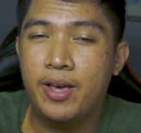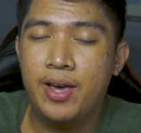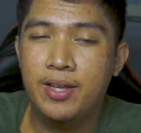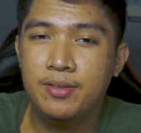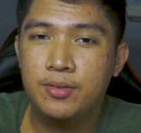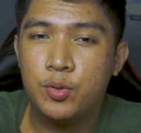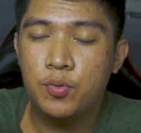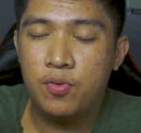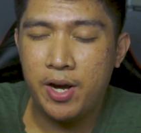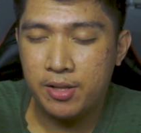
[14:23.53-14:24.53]
And to
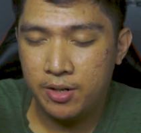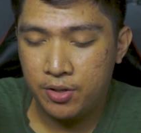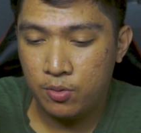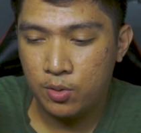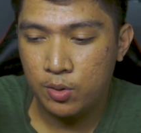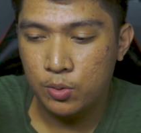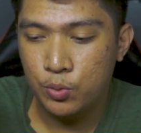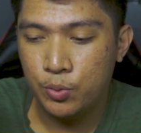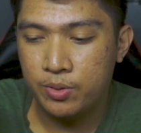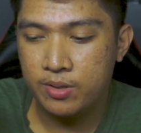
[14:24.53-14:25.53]
finally
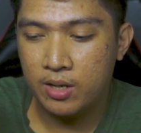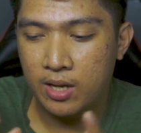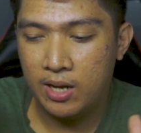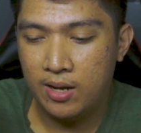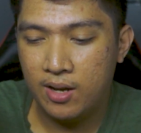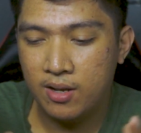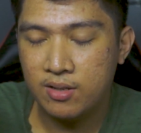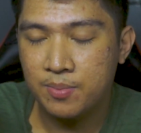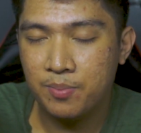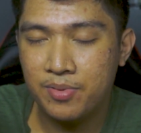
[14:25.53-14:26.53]
conclude,
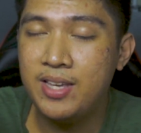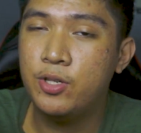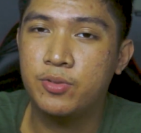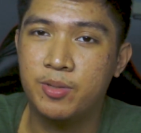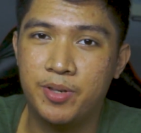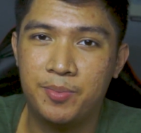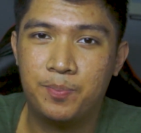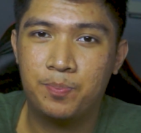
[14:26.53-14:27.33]
thank you, Timmy.